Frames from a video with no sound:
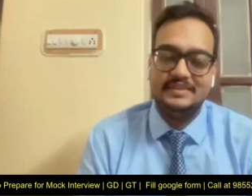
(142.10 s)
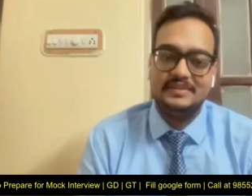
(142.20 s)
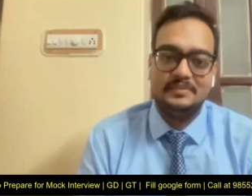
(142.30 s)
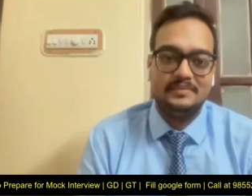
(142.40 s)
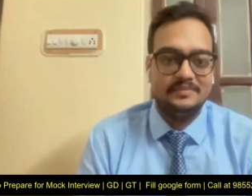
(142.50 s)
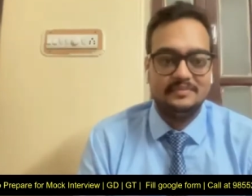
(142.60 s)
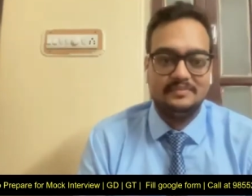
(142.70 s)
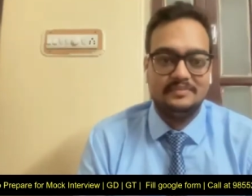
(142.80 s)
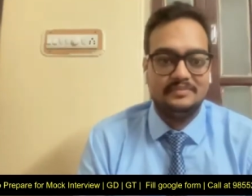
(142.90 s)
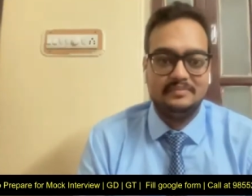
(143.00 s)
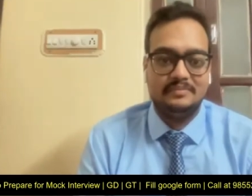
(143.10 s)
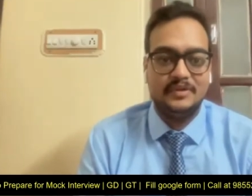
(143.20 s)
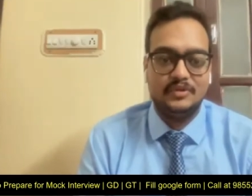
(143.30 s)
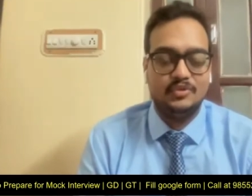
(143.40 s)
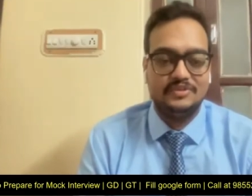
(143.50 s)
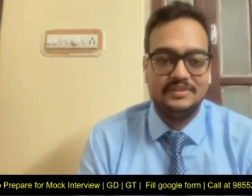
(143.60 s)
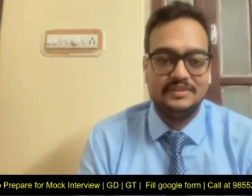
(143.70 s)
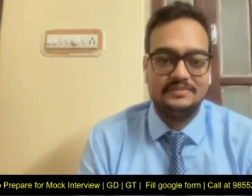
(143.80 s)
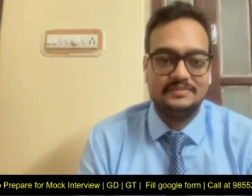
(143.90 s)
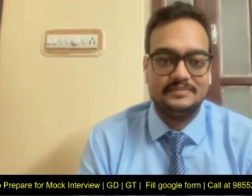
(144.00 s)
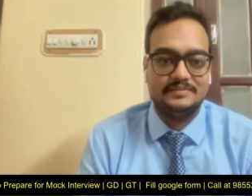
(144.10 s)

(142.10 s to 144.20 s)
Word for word: it is um, bit good, sir.